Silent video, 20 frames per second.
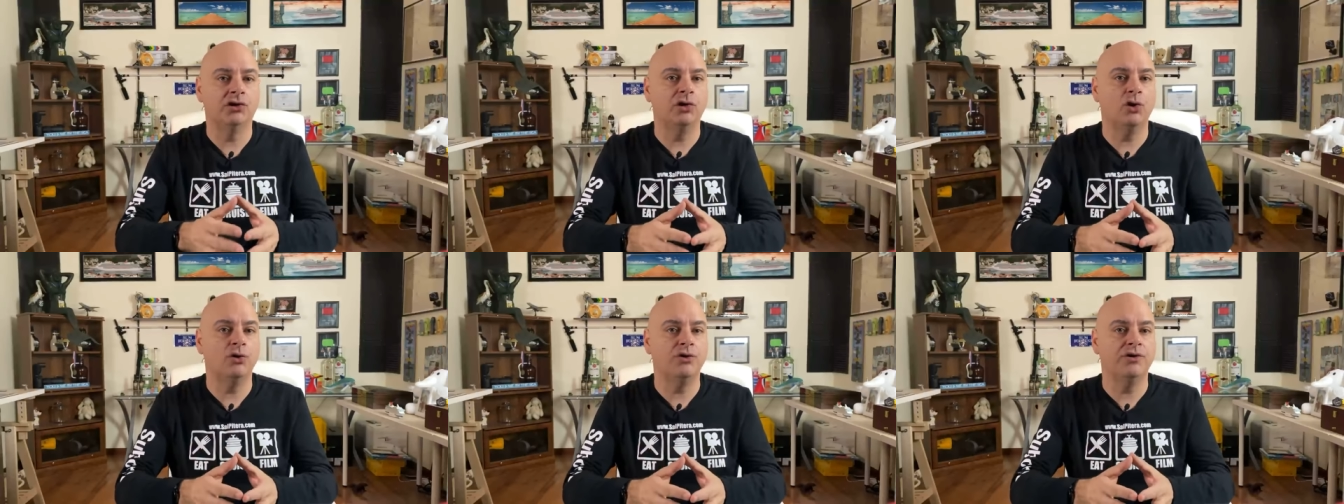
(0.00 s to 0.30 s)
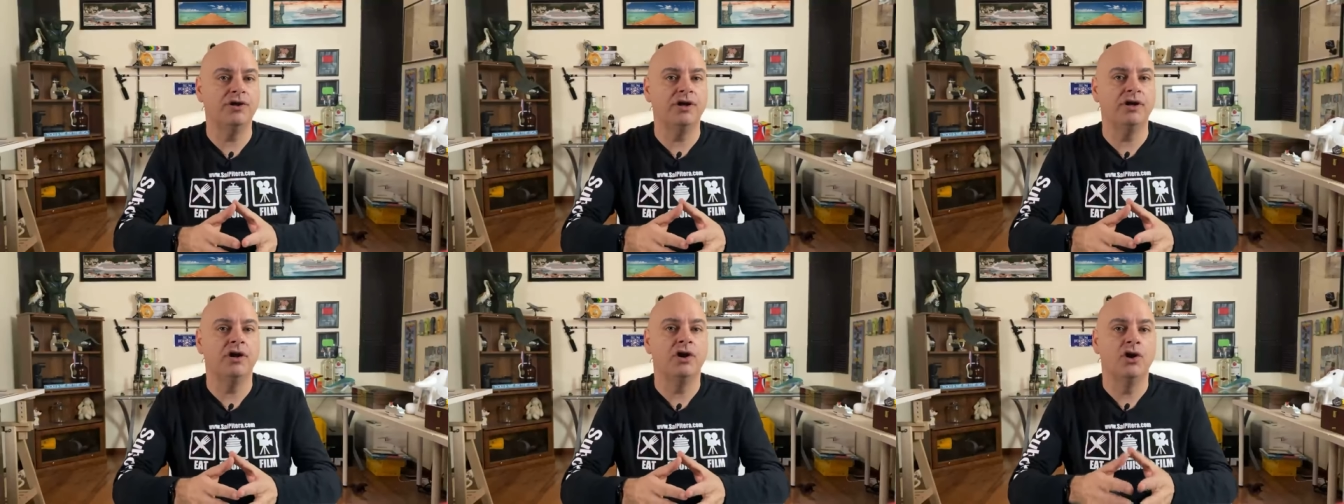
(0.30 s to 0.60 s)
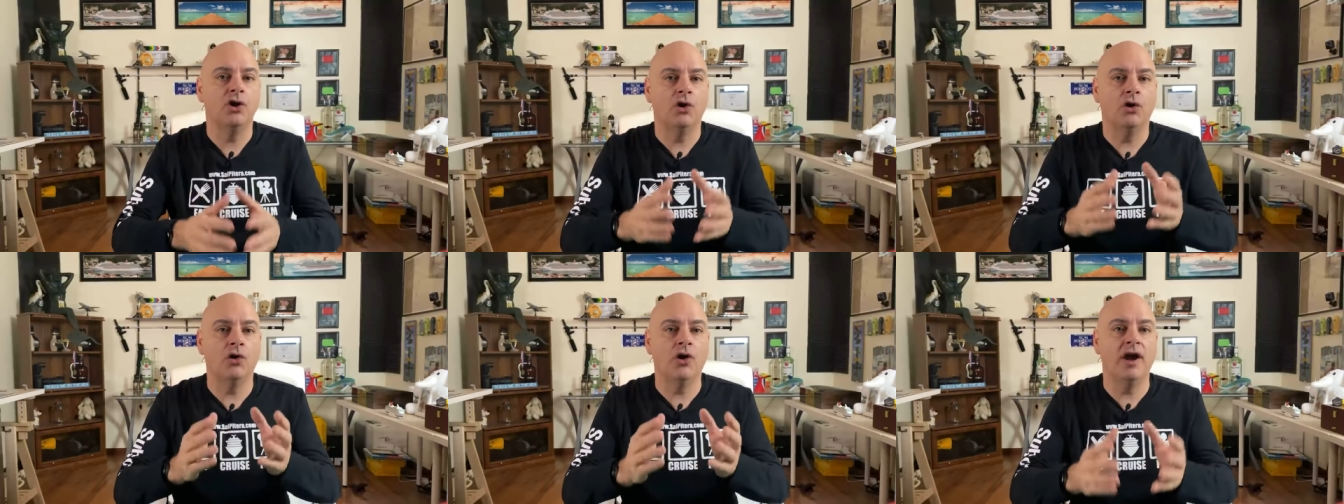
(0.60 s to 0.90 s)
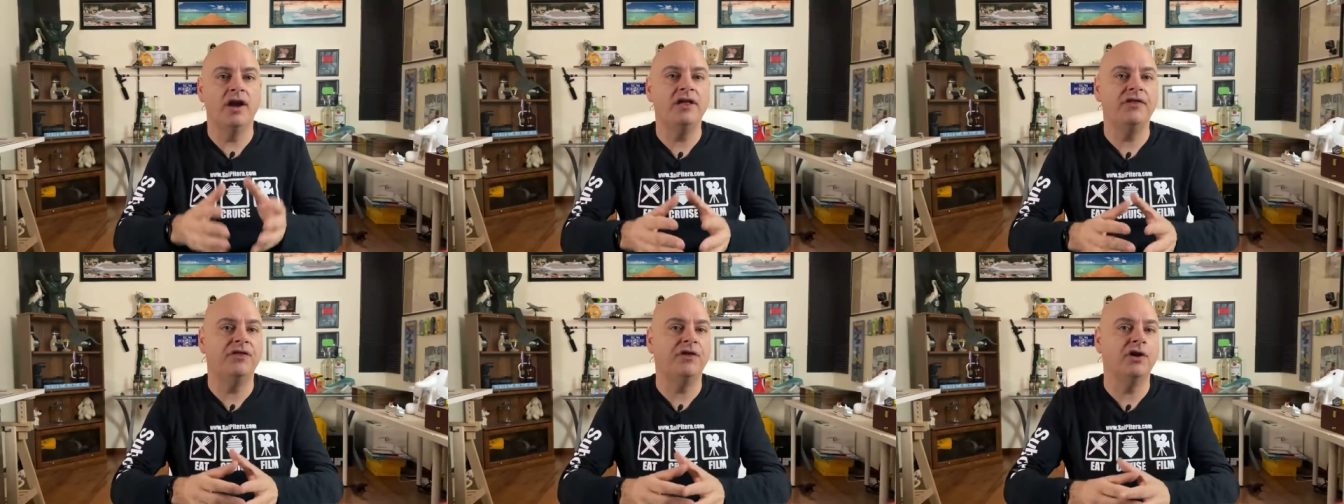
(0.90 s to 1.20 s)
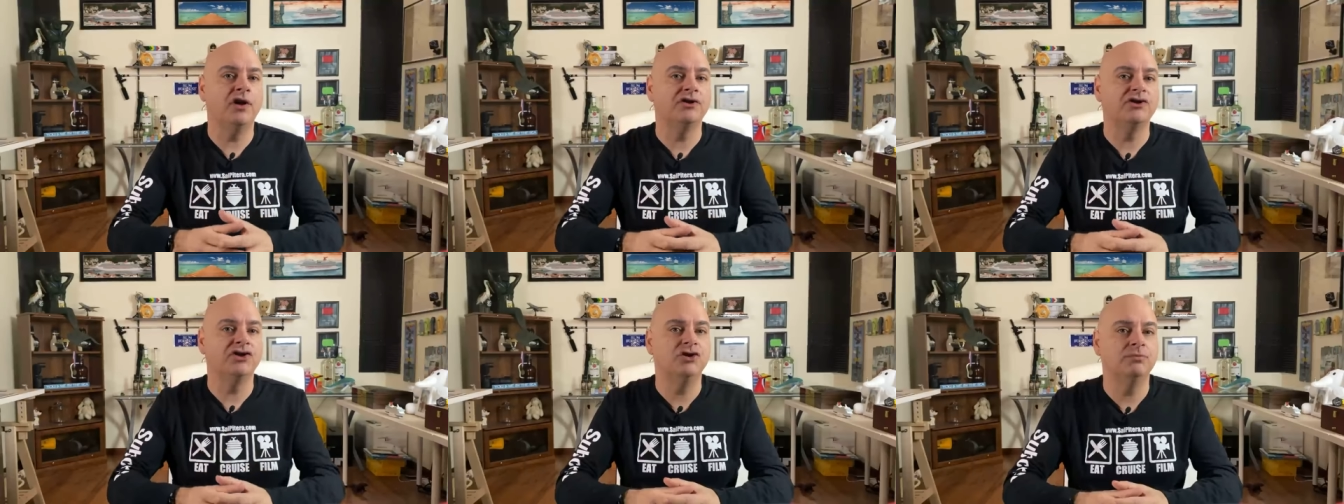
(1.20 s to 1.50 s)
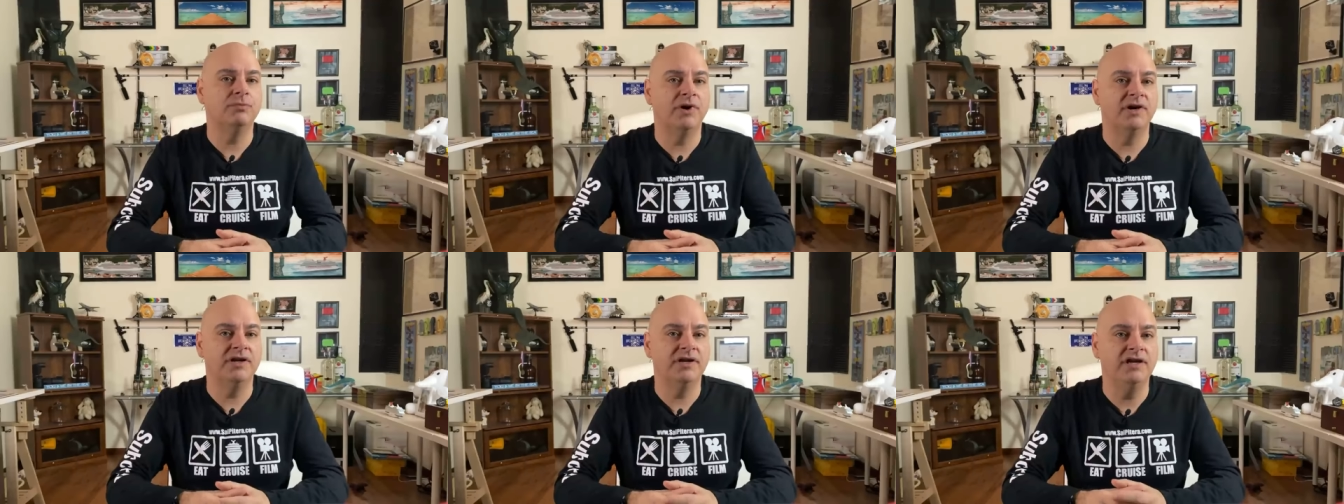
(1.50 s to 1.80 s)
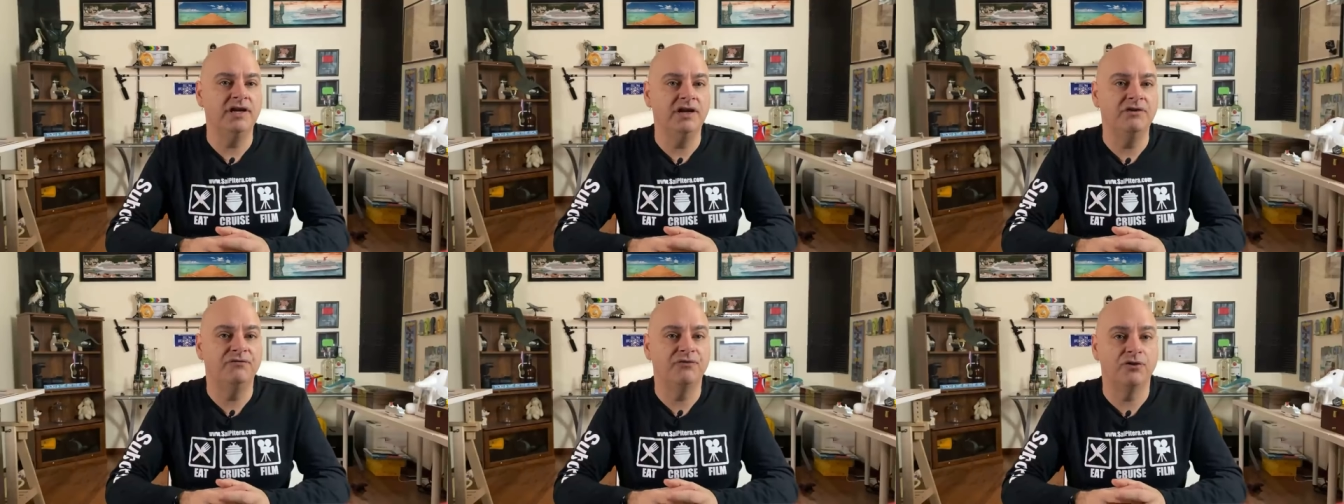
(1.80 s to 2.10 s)
clothing, or anything else you might
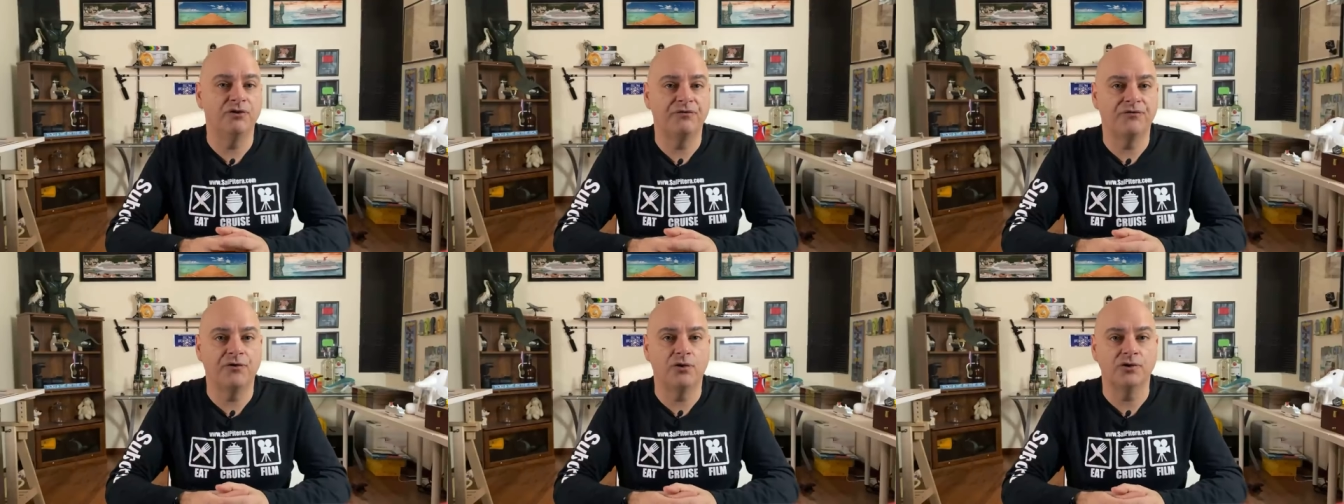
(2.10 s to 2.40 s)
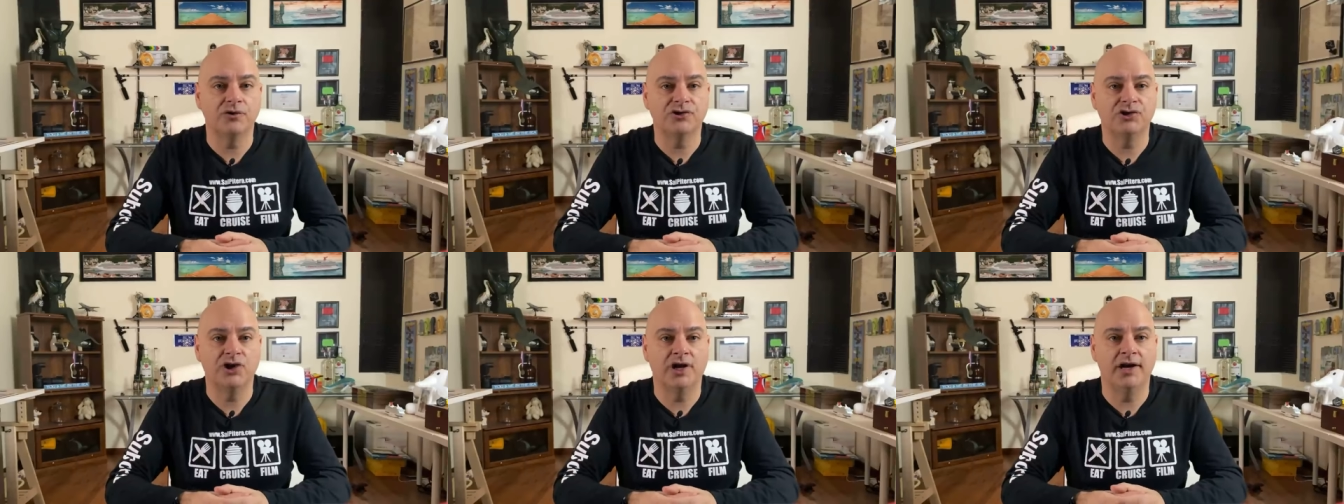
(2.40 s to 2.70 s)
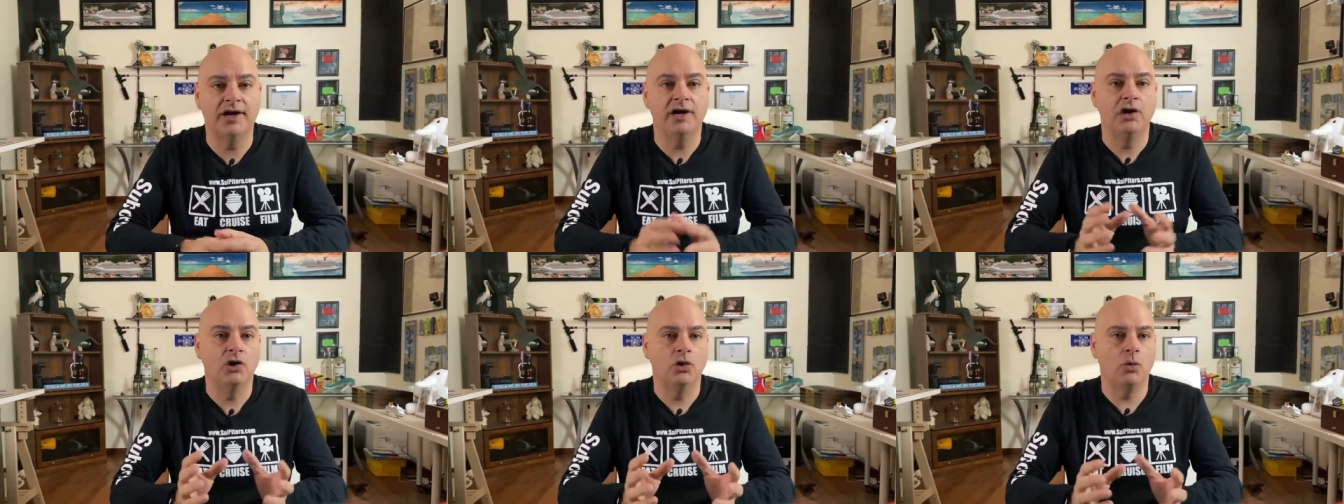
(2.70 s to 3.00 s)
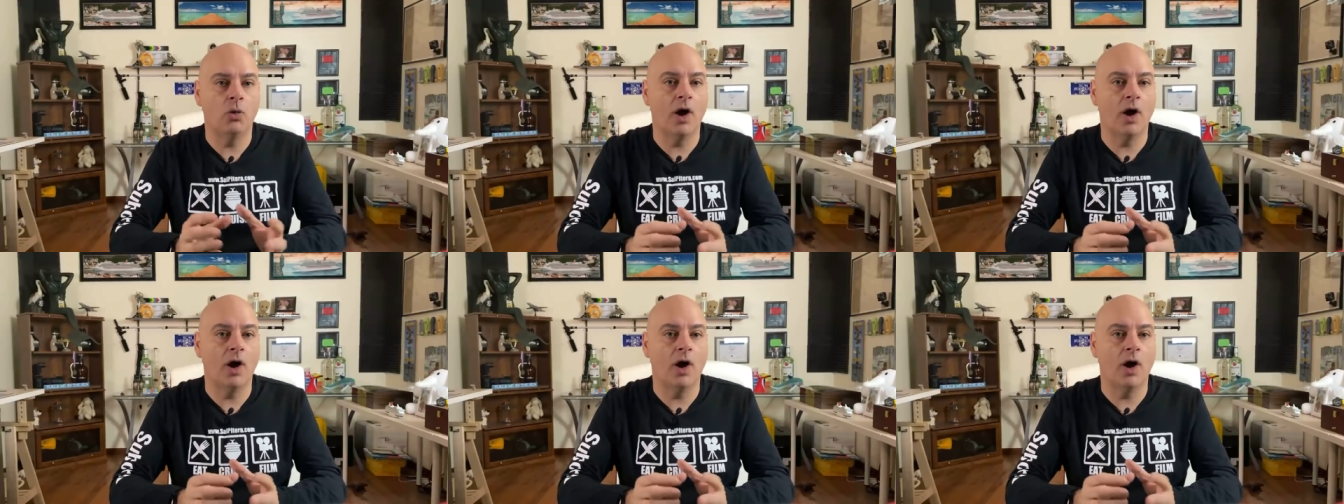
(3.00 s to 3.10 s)
need for the first night